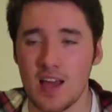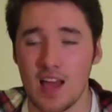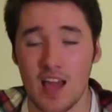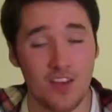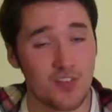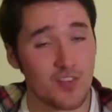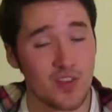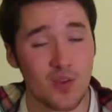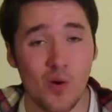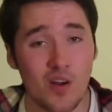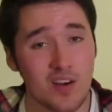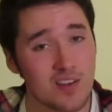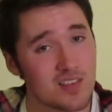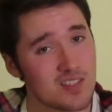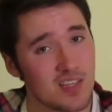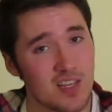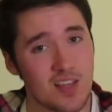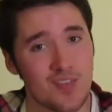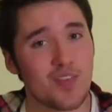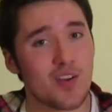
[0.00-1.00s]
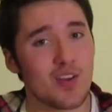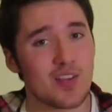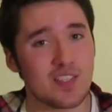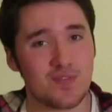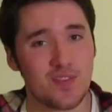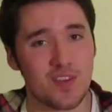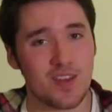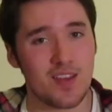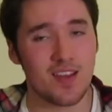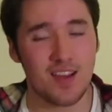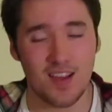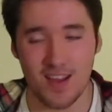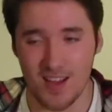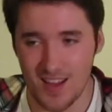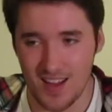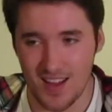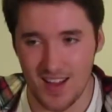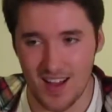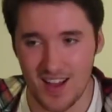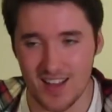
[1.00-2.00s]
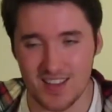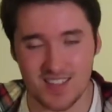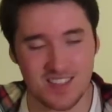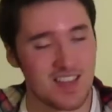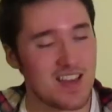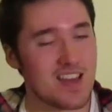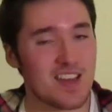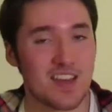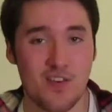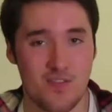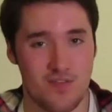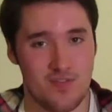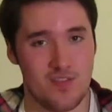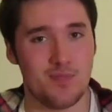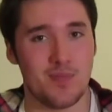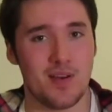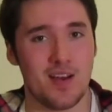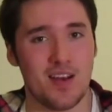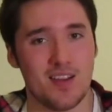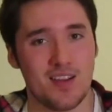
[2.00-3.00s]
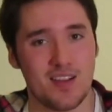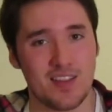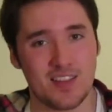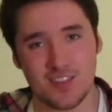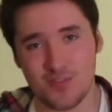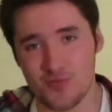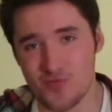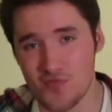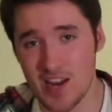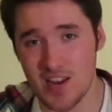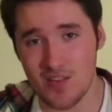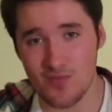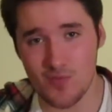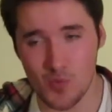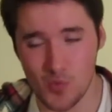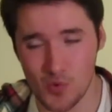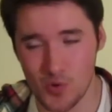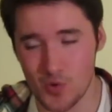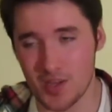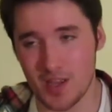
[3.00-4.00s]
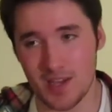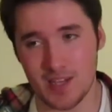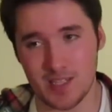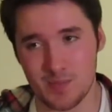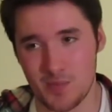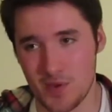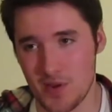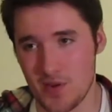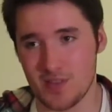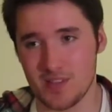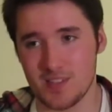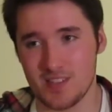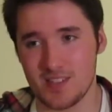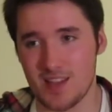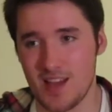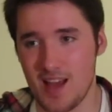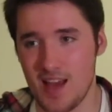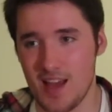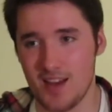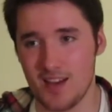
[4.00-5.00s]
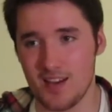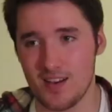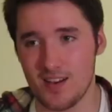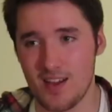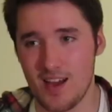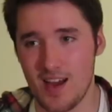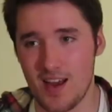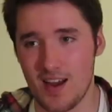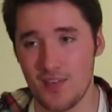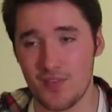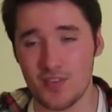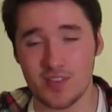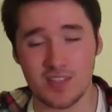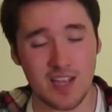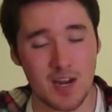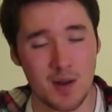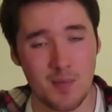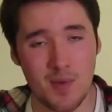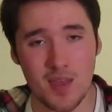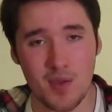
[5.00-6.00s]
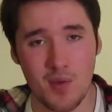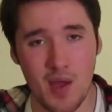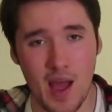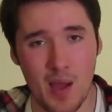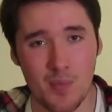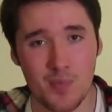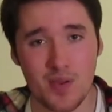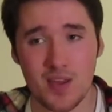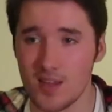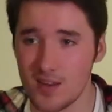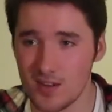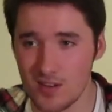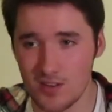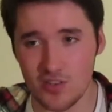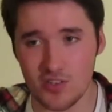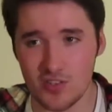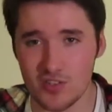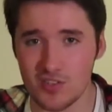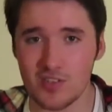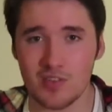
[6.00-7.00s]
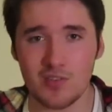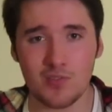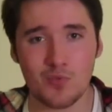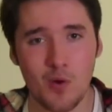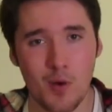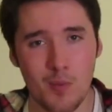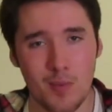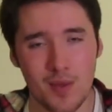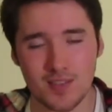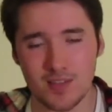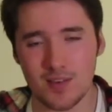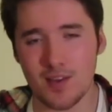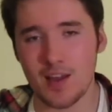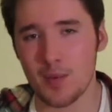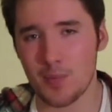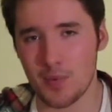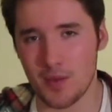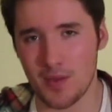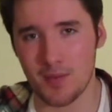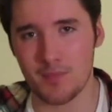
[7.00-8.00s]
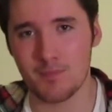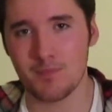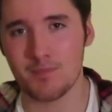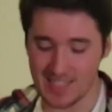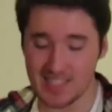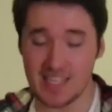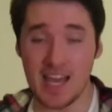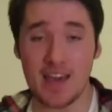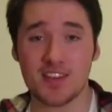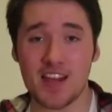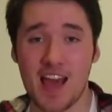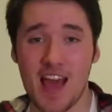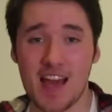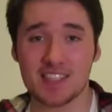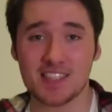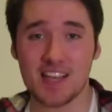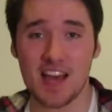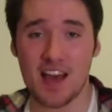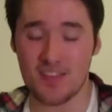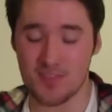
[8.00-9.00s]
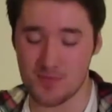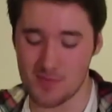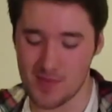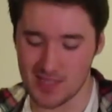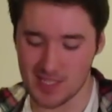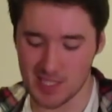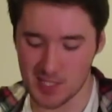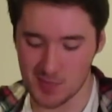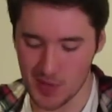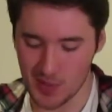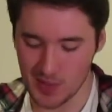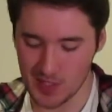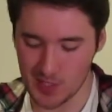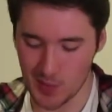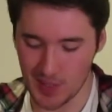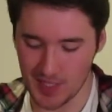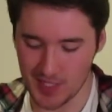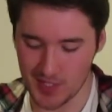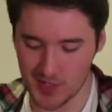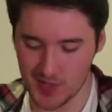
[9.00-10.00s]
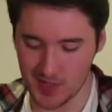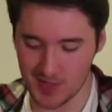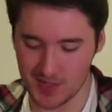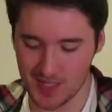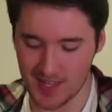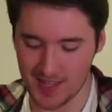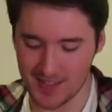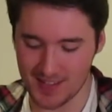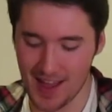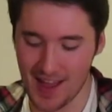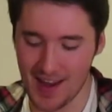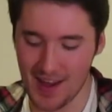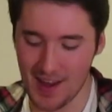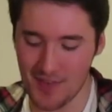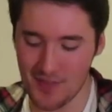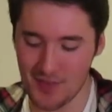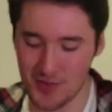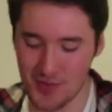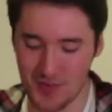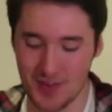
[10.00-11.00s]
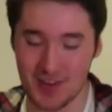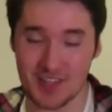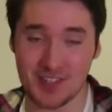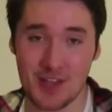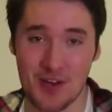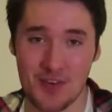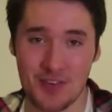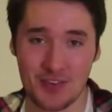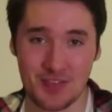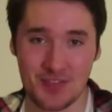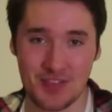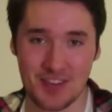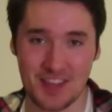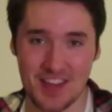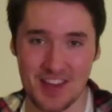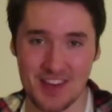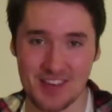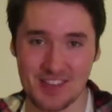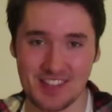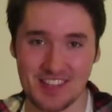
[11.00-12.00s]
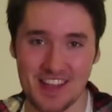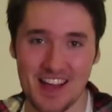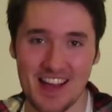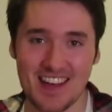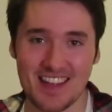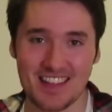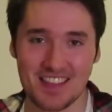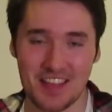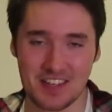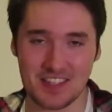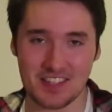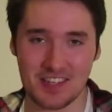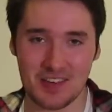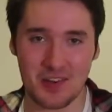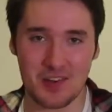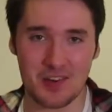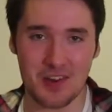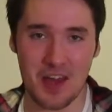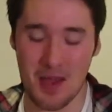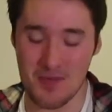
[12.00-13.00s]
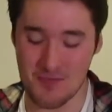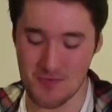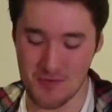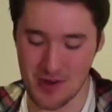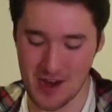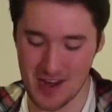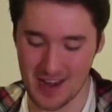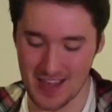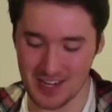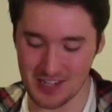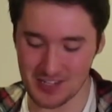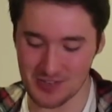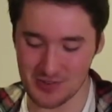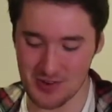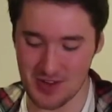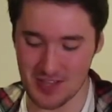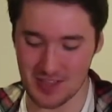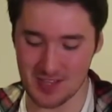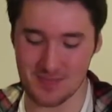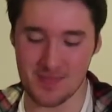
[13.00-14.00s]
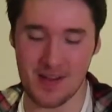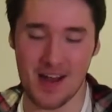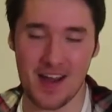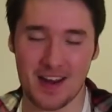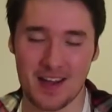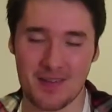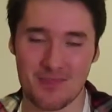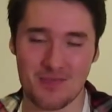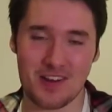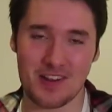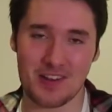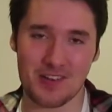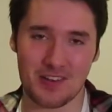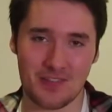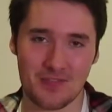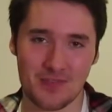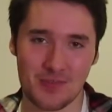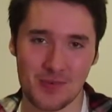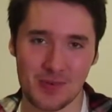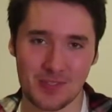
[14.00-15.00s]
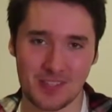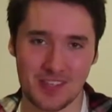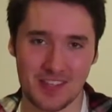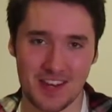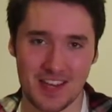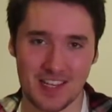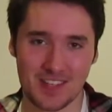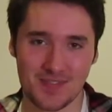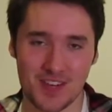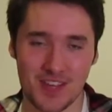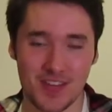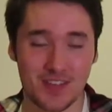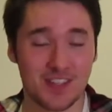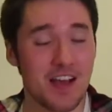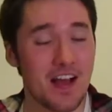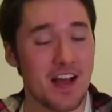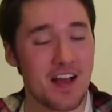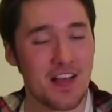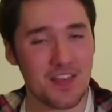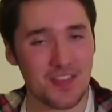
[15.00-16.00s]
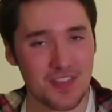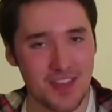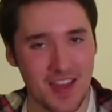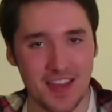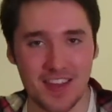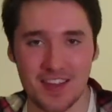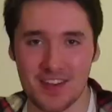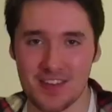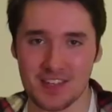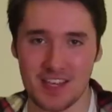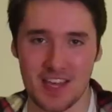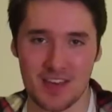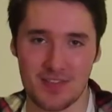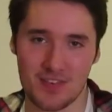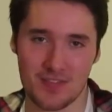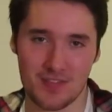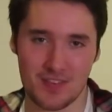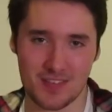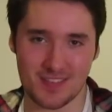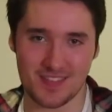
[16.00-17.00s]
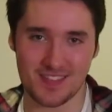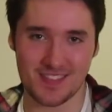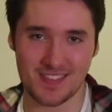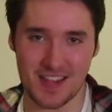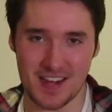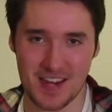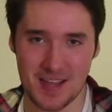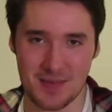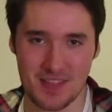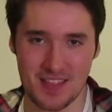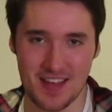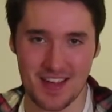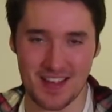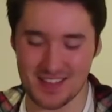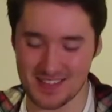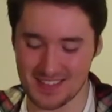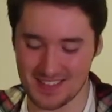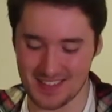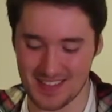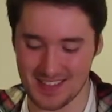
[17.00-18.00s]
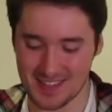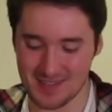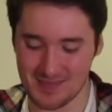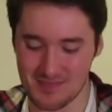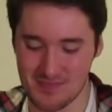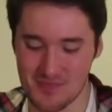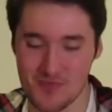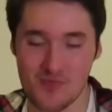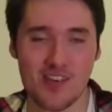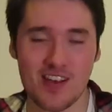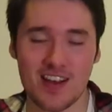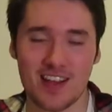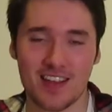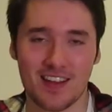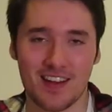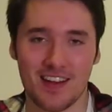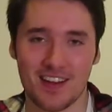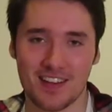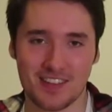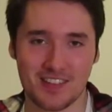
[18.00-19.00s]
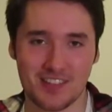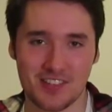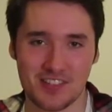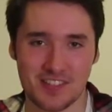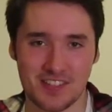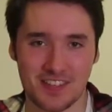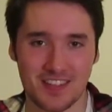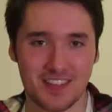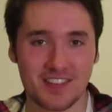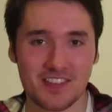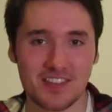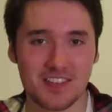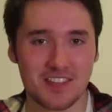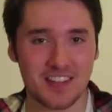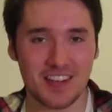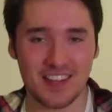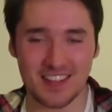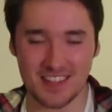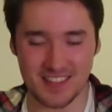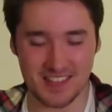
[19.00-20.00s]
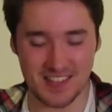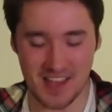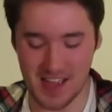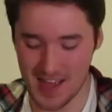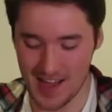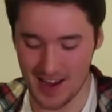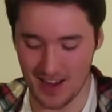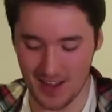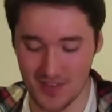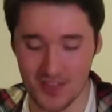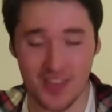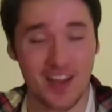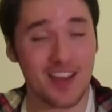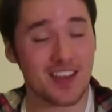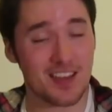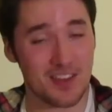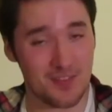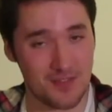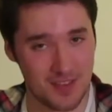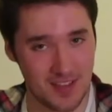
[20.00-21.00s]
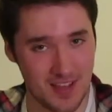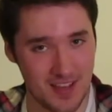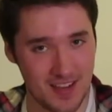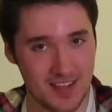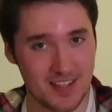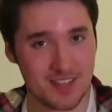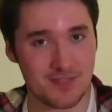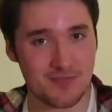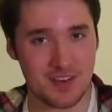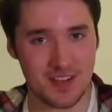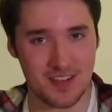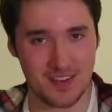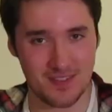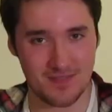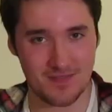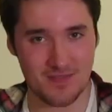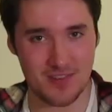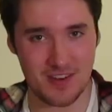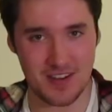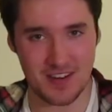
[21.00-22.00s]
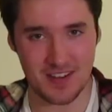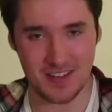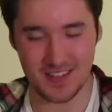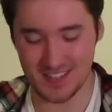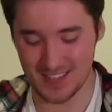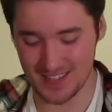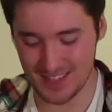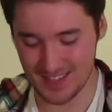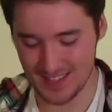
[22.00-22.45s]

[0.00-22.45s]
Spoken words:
if you want to study philosophy, I'd say go for it, man. It's a really rewarding experience, and if it's going to make you happy, then you should do what makes you happy. David SF messaged me on Twitter and said, "I love your philosophical videos. Thanks a lot. I'm really enjoying them, and I'm really looking forward to the next videos." Thank you, David, for sending me that. That's really kind just a little say hello. Thank you for that. That's really, really nice.